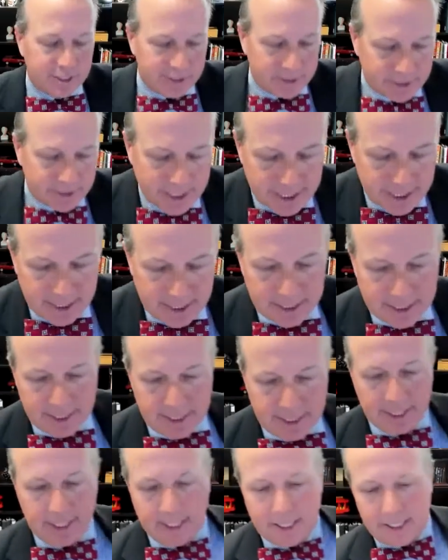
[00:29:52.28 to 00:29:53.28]
and
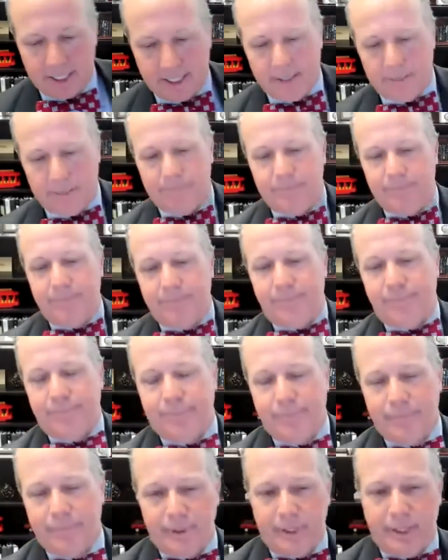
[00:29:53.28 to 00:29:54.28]

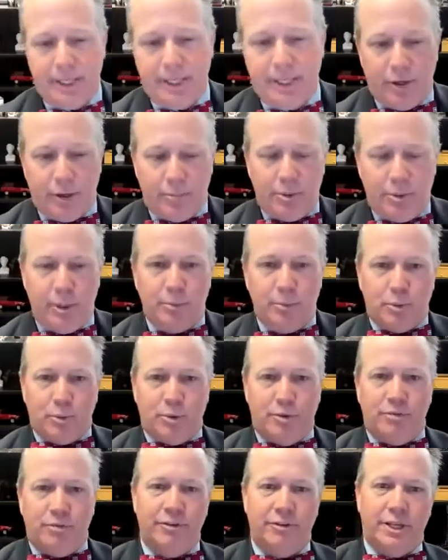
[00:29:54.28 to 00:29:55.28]
People
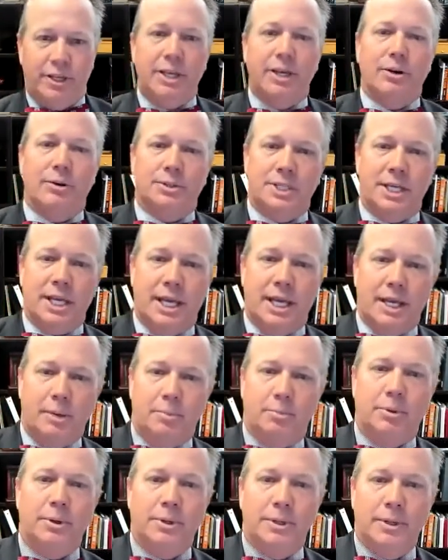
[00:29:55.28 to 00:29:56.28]
will
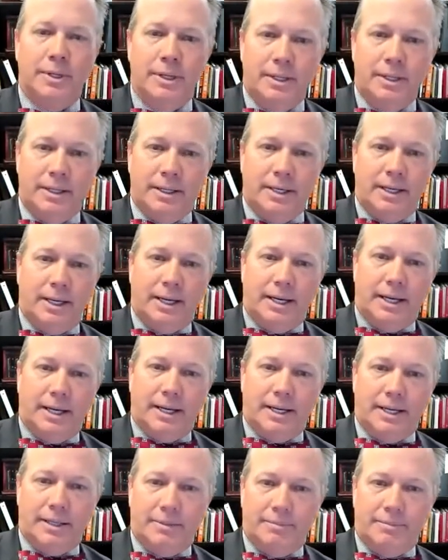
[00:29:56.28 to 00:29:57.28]
videotape
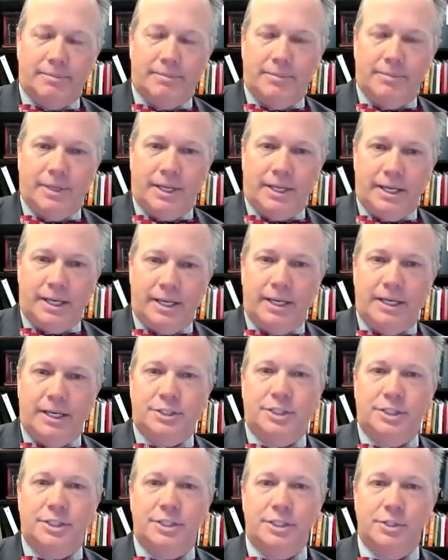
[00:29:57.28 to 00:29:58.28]
the
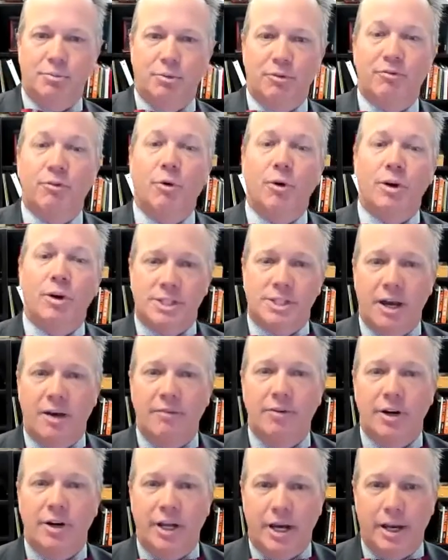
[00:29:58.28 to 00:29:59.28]
conditions before it's
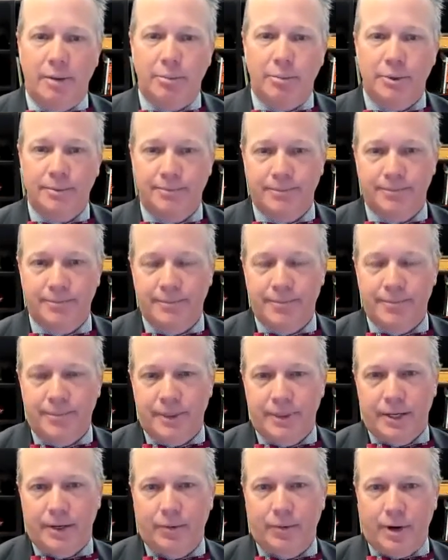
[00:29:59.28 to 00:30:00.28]
covered up,
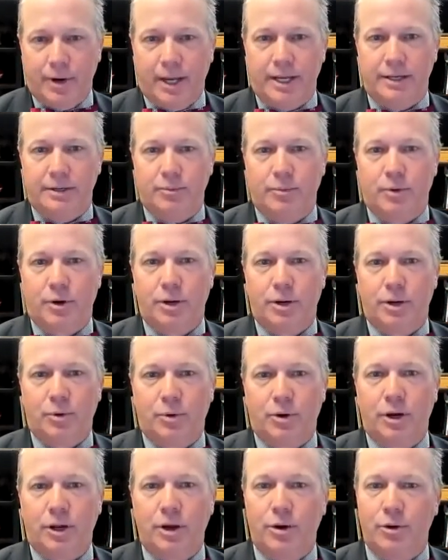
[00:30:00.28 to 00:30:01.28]
right? We're
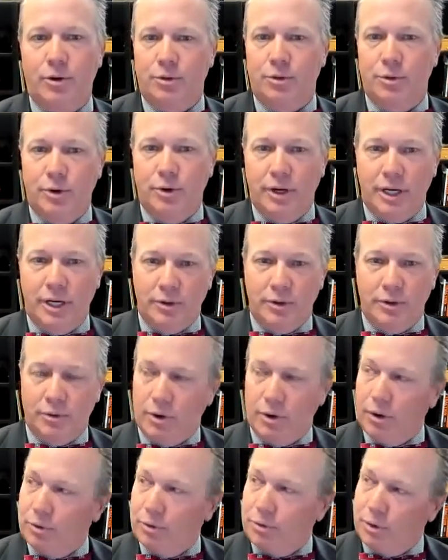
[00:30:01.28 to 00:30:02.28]
gonna go through
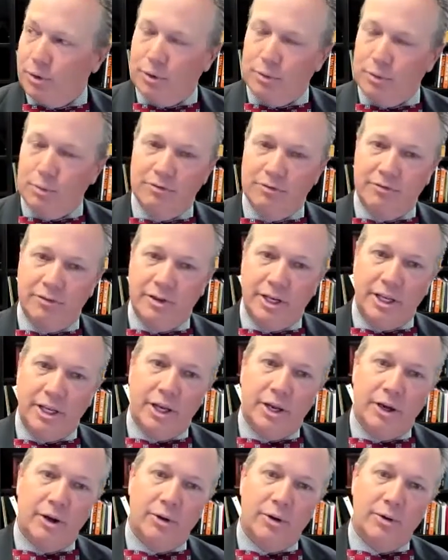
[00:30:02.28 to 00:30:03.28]
and we'll
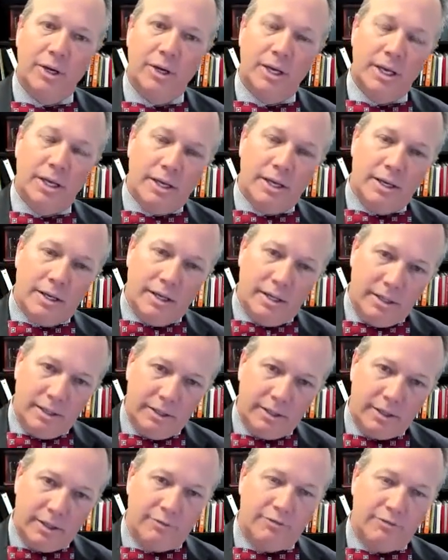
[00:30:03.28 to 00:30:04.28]
video
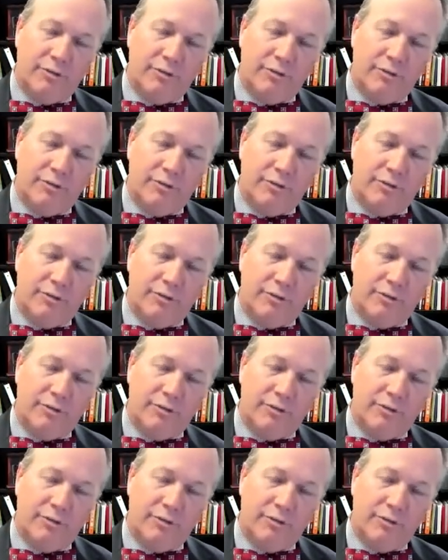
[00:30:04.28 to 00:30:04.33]
the